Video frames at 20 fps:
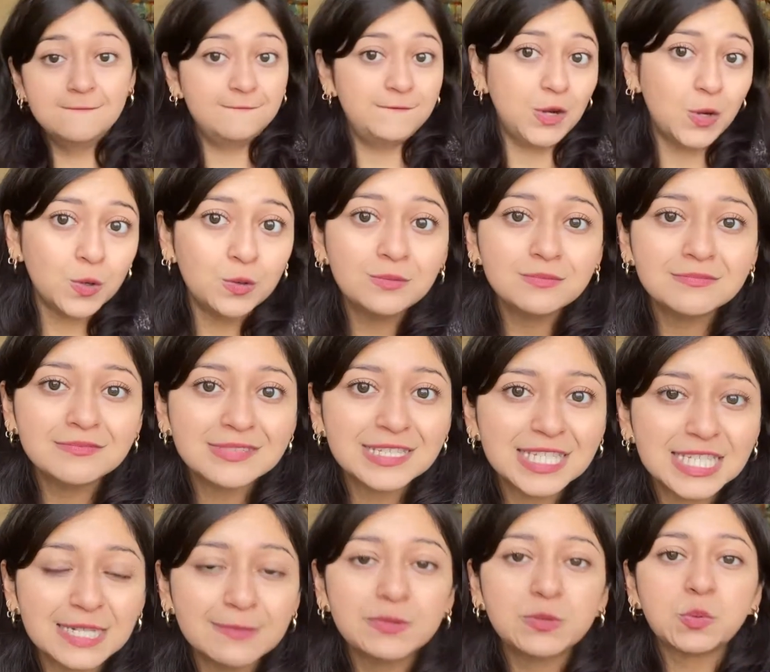phone
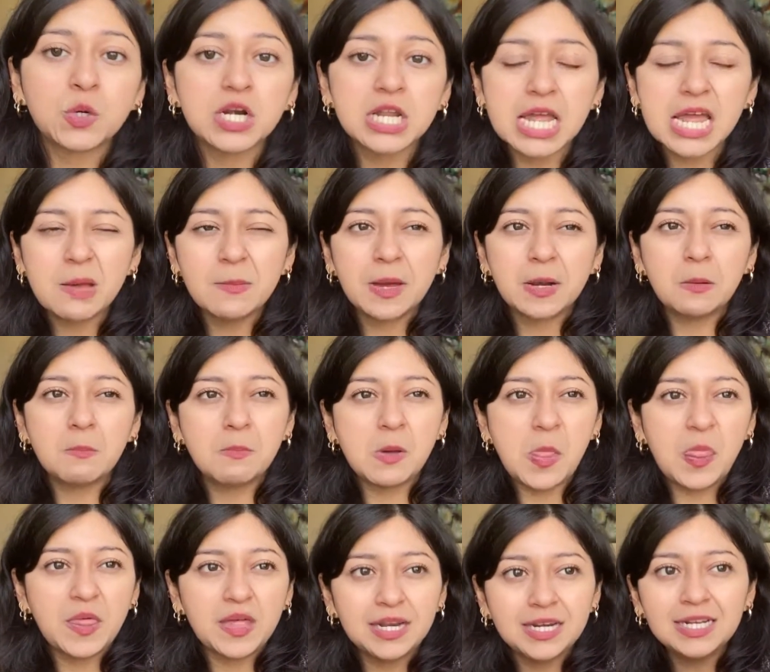stops working about a
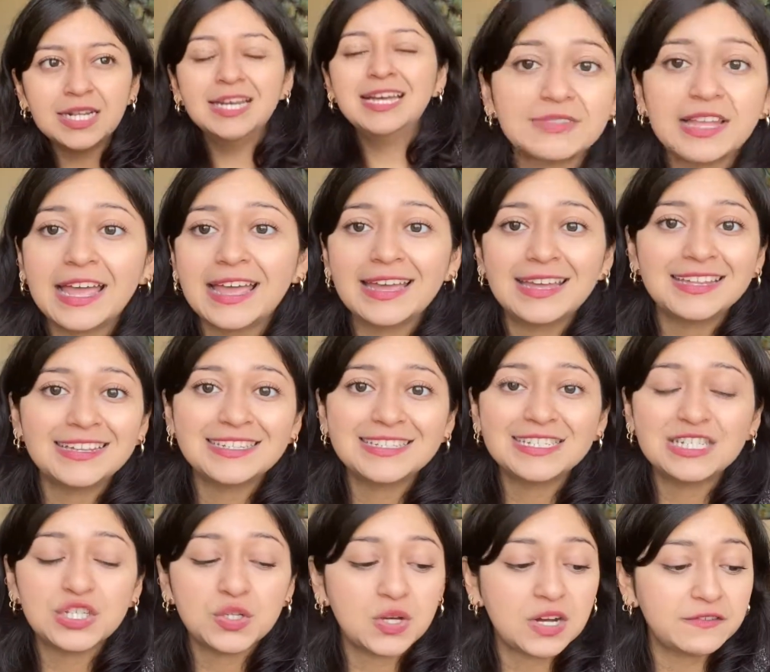month in and
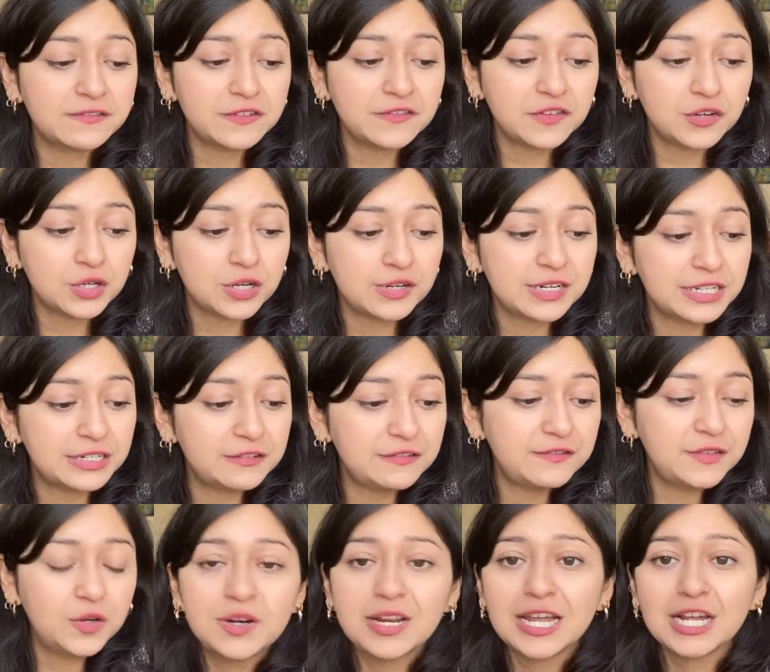you have to figure out how to get a
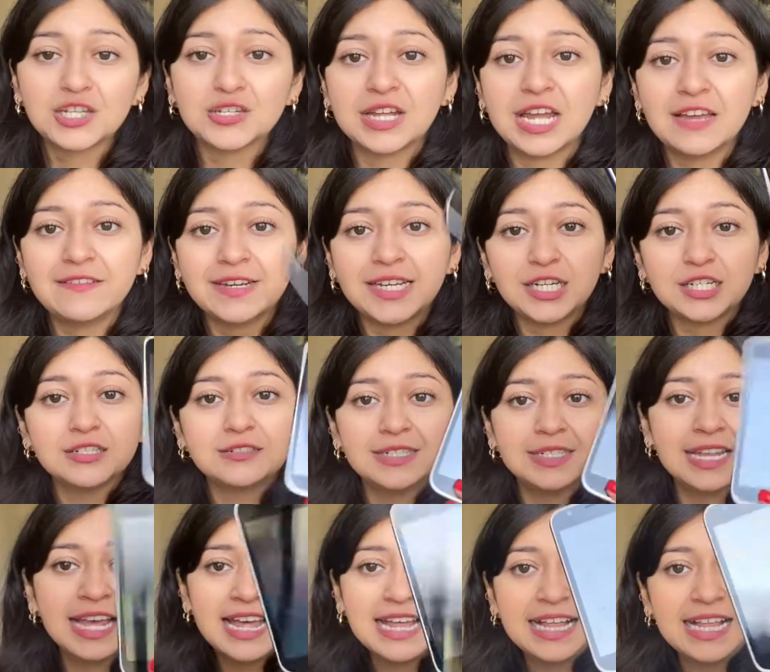phone. actually have it here,
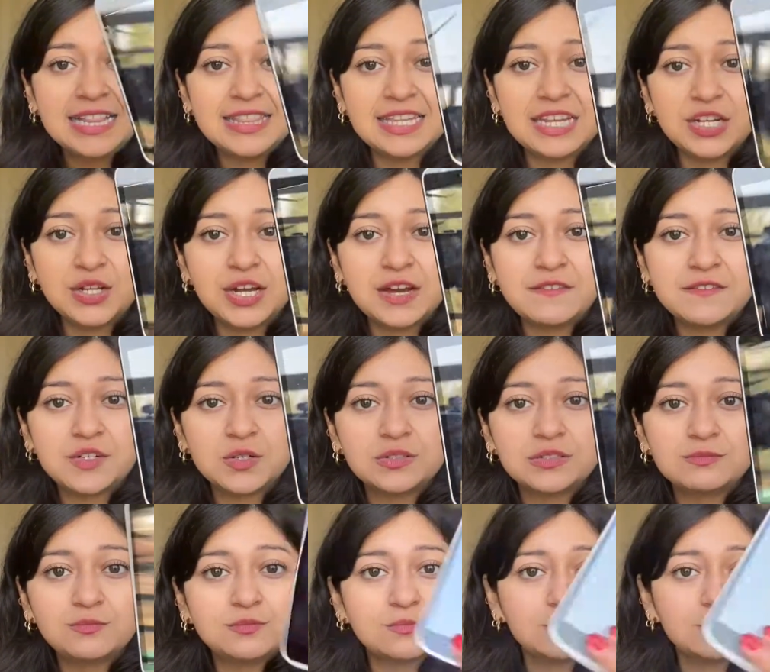and then you have to